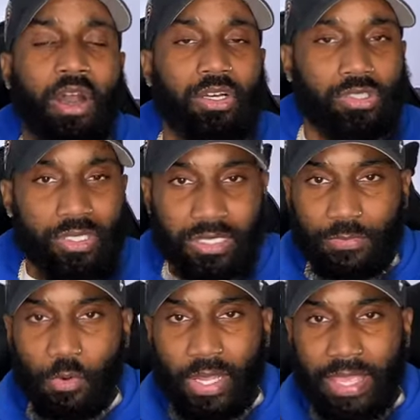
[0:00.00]
Also, there's a
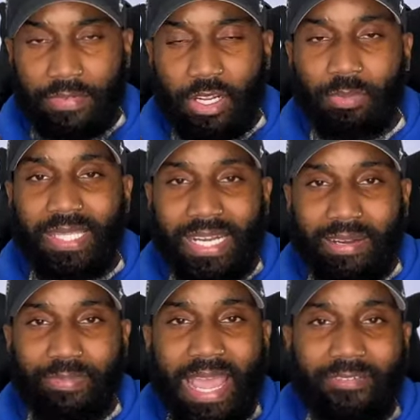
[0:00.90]
4K video playing in the
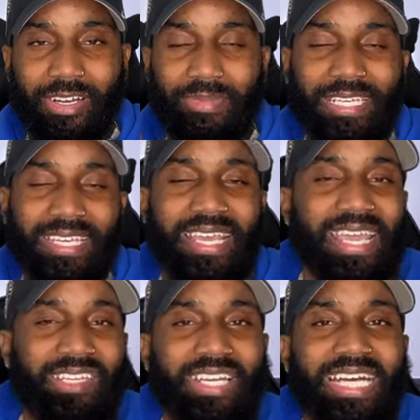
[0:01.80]
background of me,
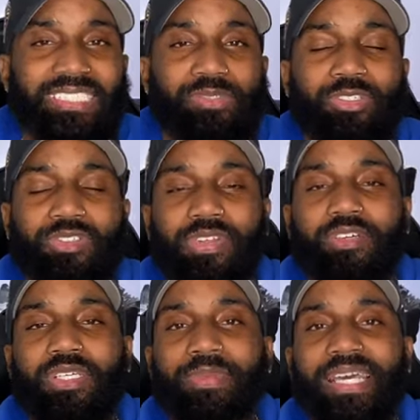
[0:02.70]
and you guys will news
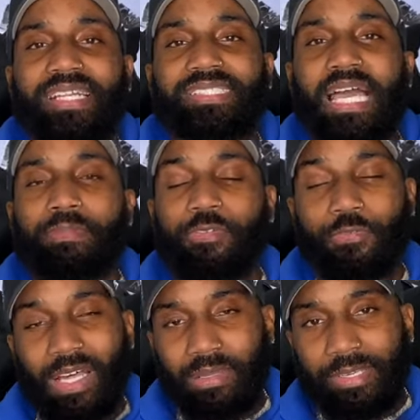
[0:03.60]
videos coming ahead of time if you
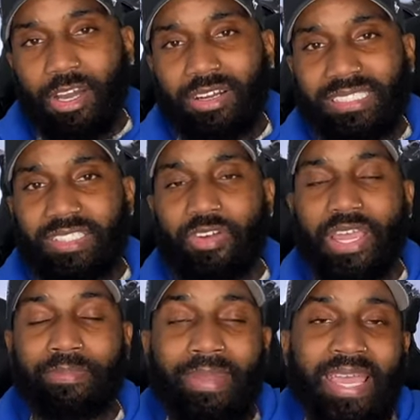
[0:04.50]
follow me on
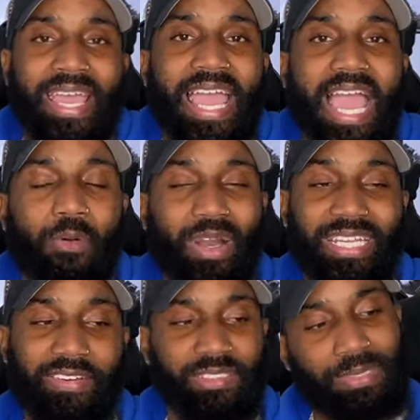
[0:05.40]
Instagram at
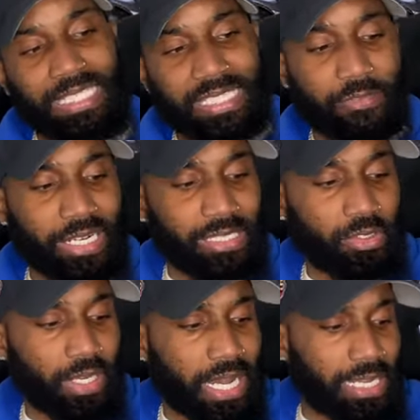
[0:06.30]
YDavis. But let's get right into
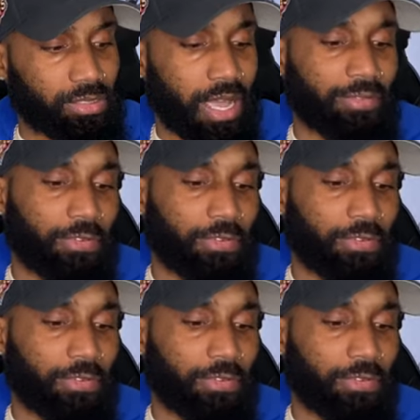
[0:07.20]
it, guys. So I have the